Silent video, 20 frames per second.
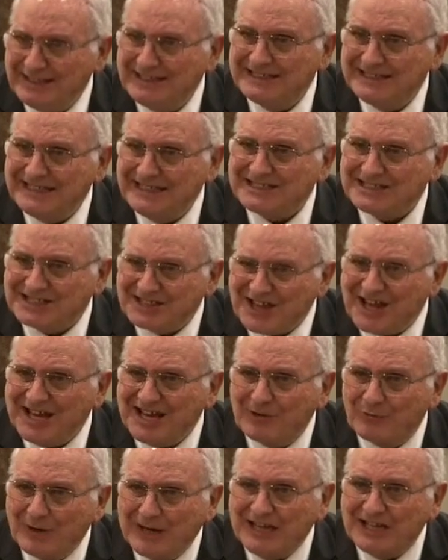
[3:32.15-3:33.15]
Did this
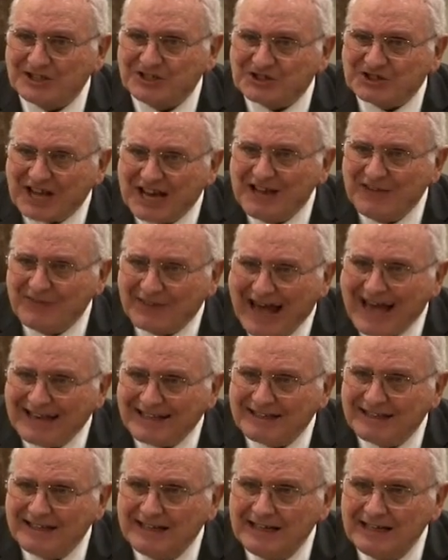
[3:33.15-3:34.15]
thing really say
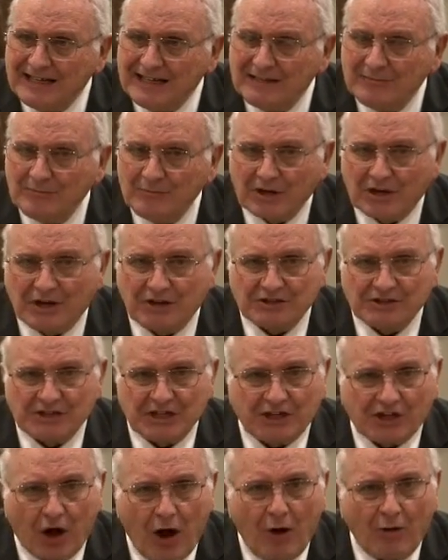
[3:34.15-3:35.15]
that? Because
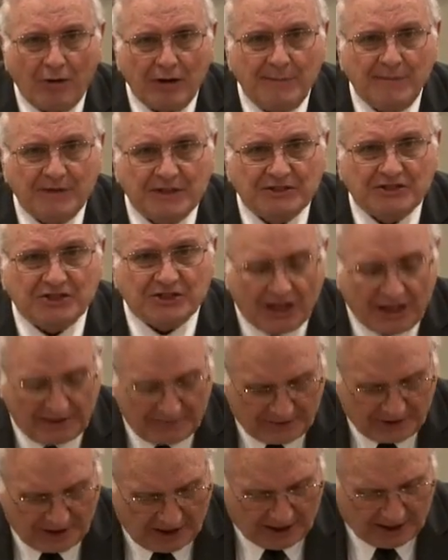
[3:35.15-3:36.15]
it called him the Son
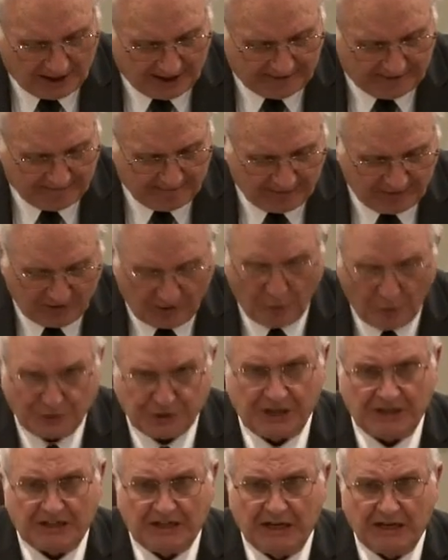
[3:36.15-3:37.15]
of God. Of
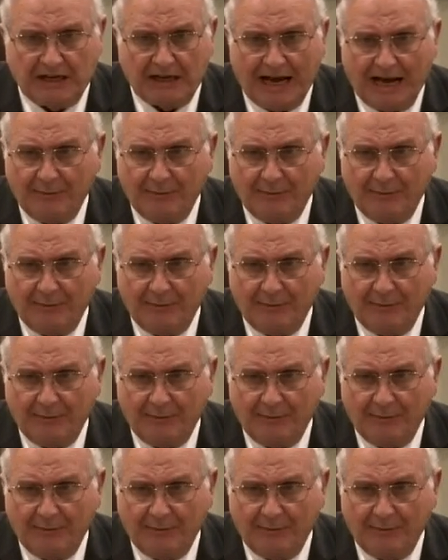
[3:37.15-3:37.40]
course it did.